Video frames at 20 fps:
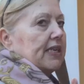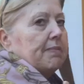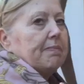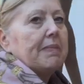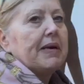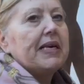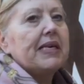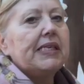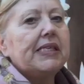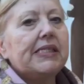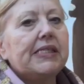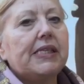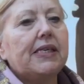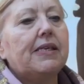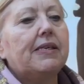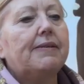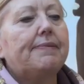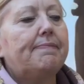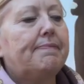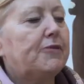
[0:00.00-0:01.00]
to make
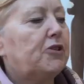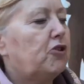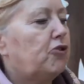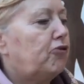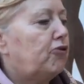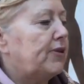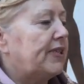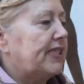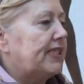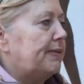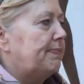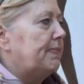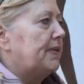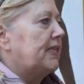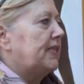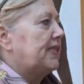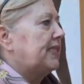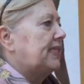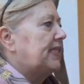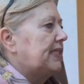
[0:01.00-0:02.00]
some
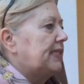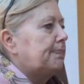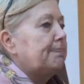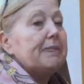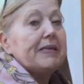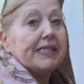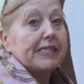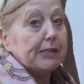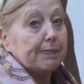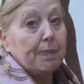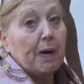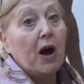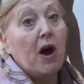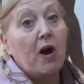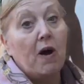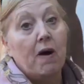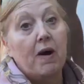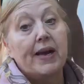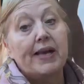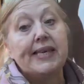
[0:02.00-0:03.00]
Christmas mince
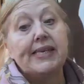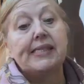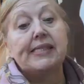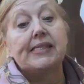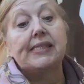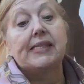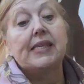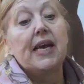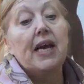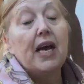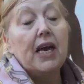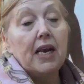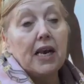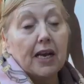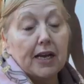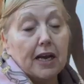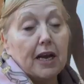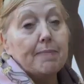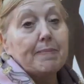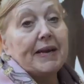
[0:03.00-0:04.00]
pies,
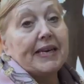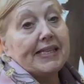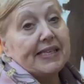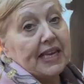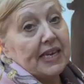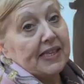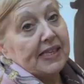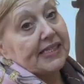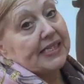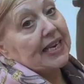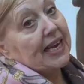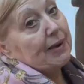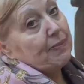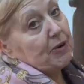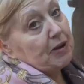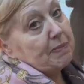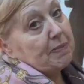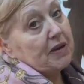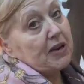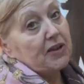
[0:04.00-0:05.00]
like I made the other day in one
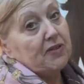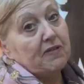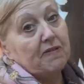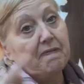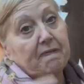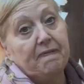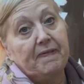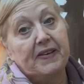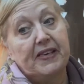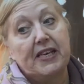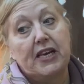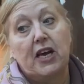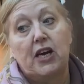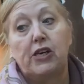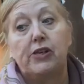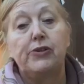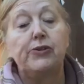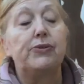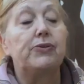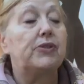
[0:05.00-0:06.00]
of my other
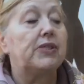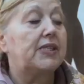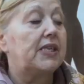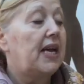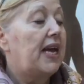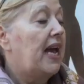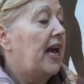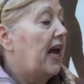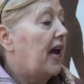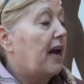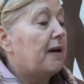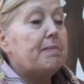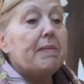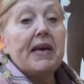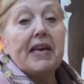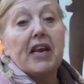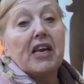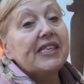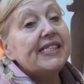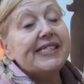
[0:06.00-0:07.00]
videos. And
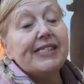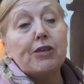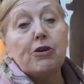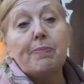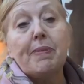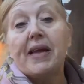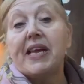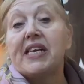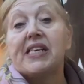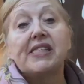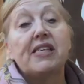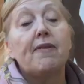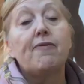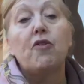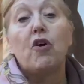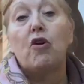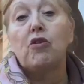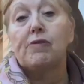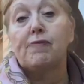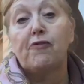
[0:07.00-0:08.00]
I still make, because I've
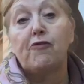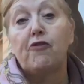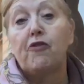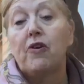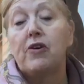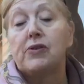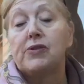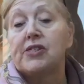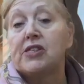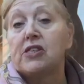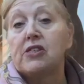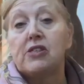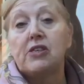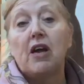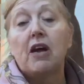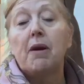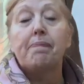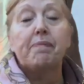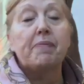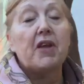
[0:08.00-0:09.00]
got frozen,
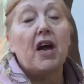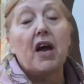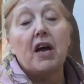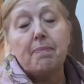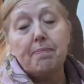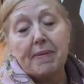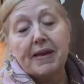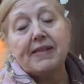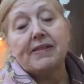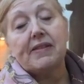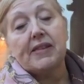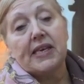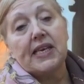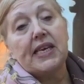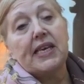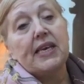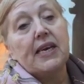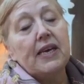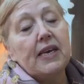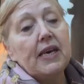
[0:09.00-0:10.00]
I've made
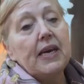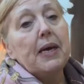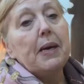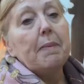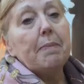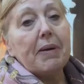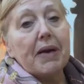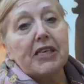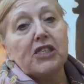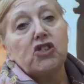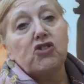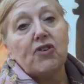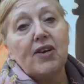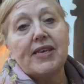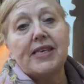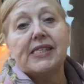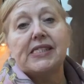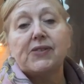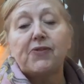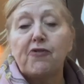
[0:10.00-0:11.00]
the pastry and
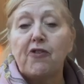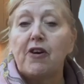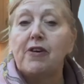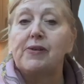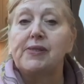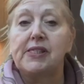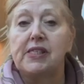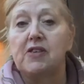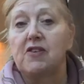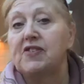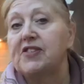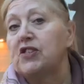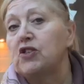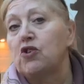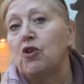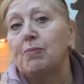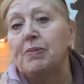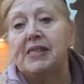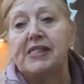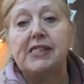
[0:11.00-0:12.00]
it's frozen. I've still
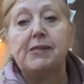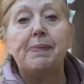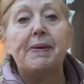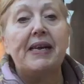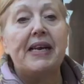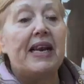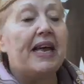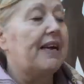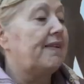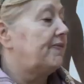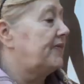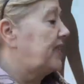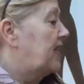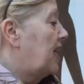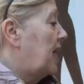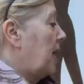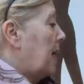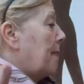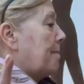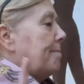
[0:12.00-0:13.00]
got mince meat left.
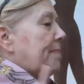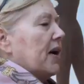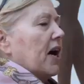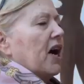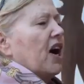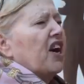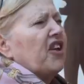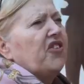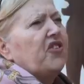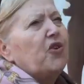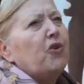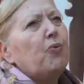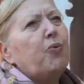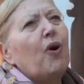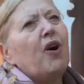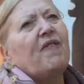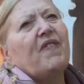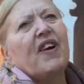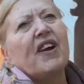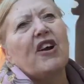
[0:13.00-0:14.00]
But I thought,
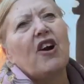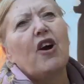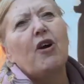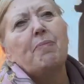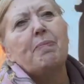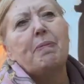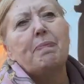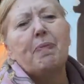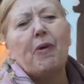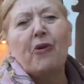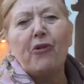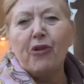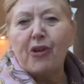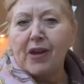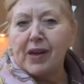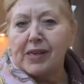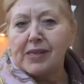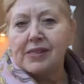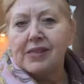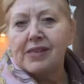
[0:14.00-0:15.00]
what if I can't be
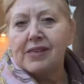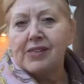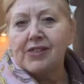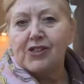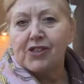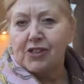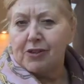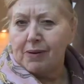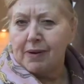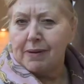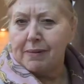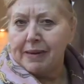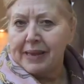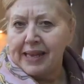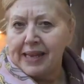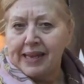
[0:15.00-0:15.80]
bothered? Do you know what I